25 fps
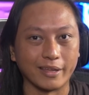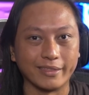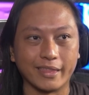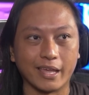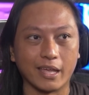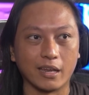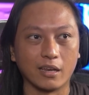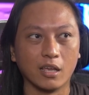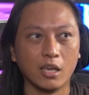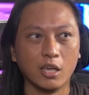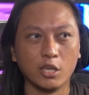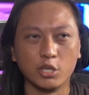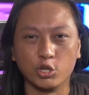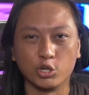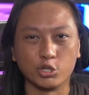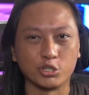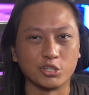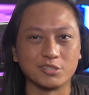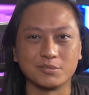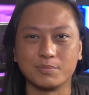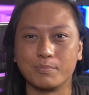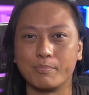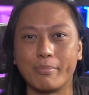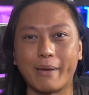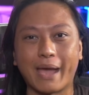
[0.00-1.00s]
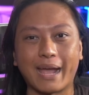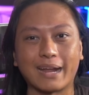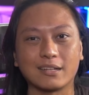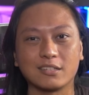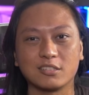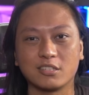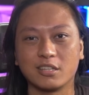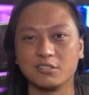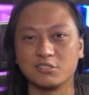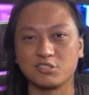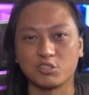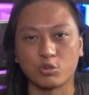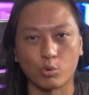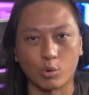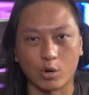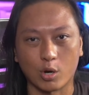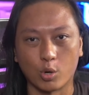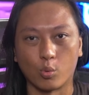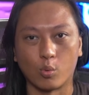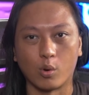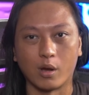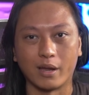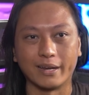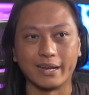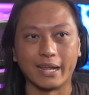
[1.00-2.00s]
and then you're just back to
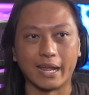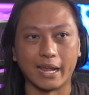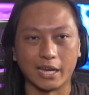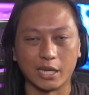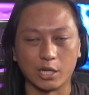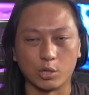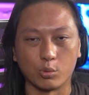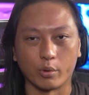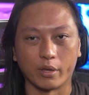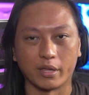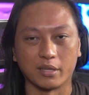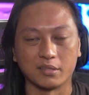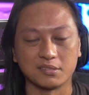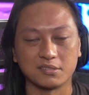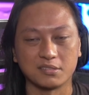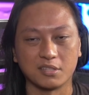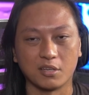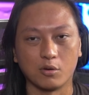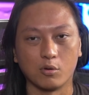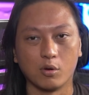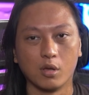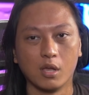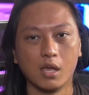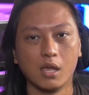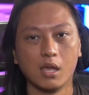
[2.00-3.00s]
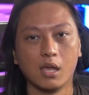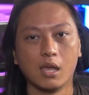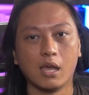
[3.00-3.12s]
square one anyway. So